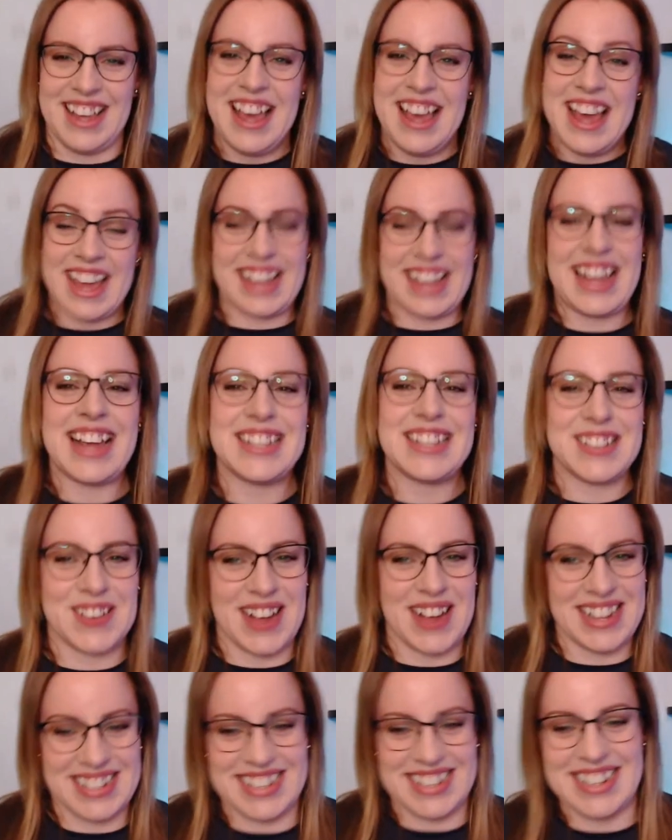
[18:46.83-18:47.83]
In case you
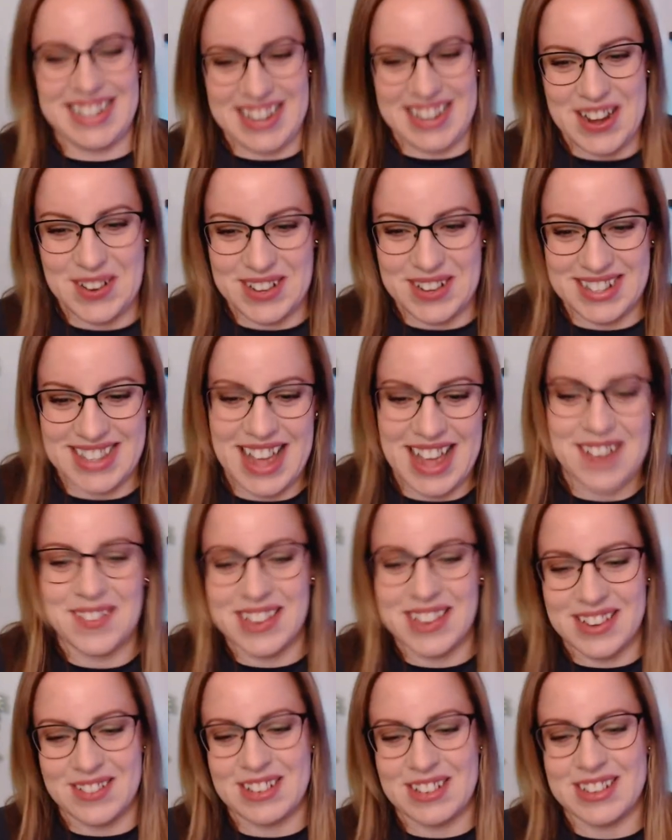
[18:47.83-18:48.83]
guys didn't notice that
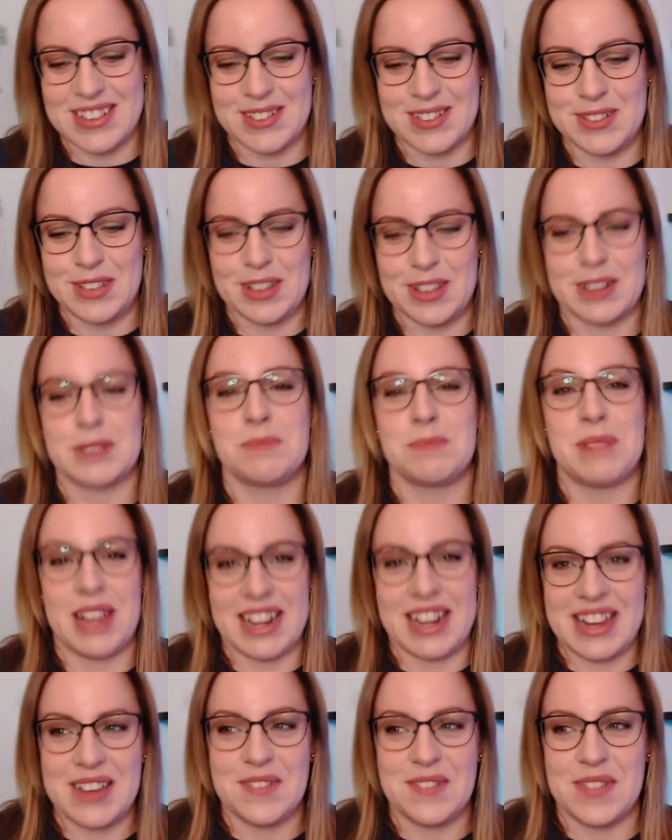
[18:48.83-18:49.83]
when you were in school, there's
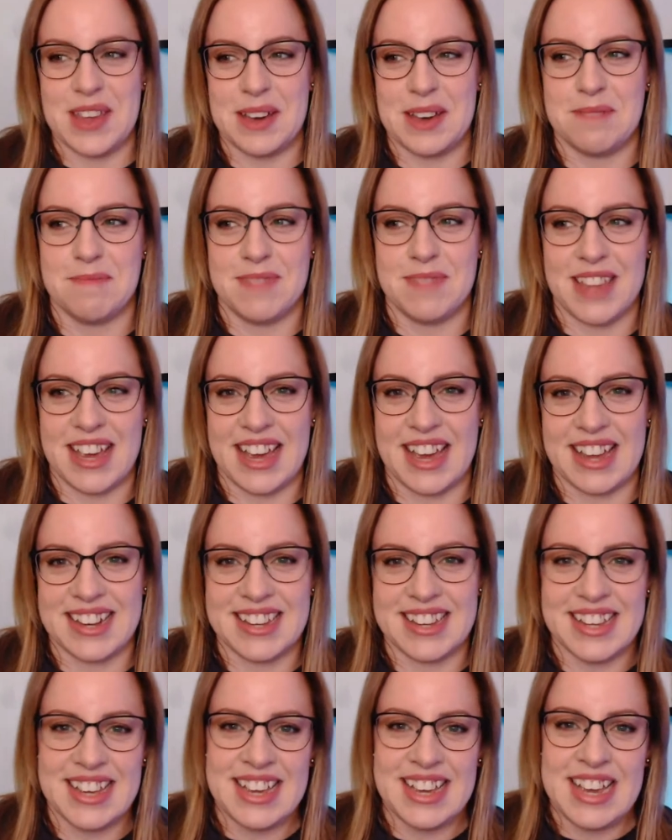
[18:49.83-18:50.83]
plenty of them that,